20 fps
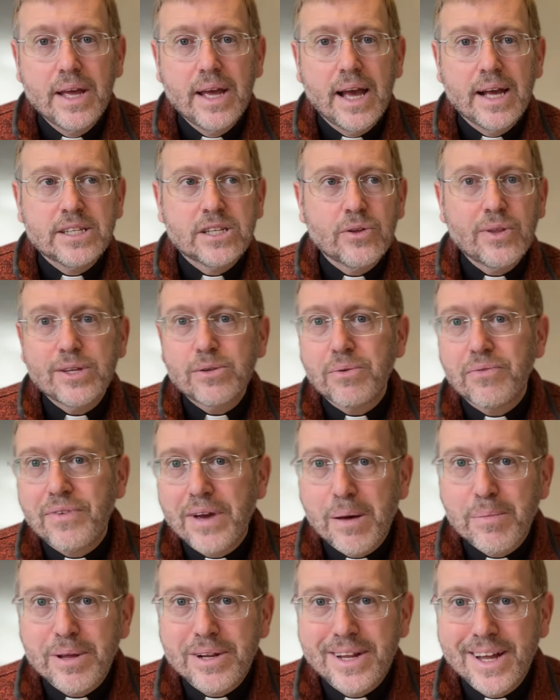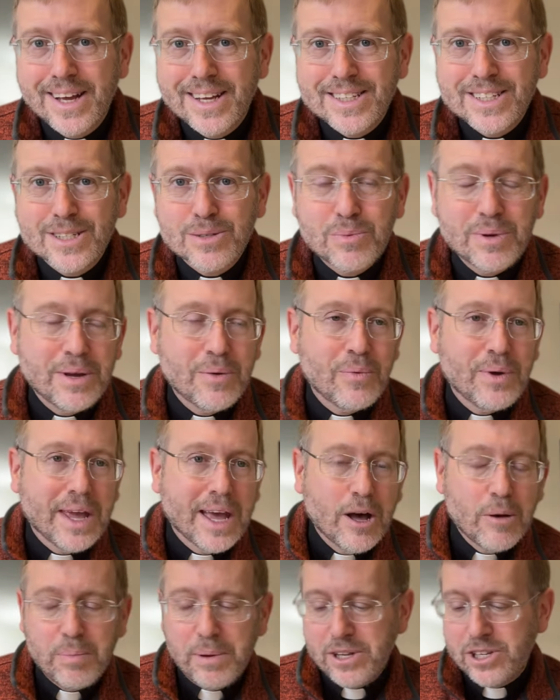And so that's what family does, is we, we
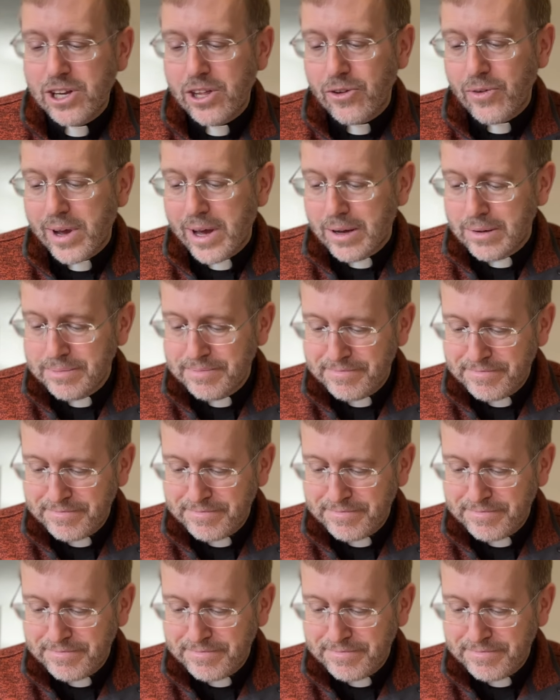help each other out.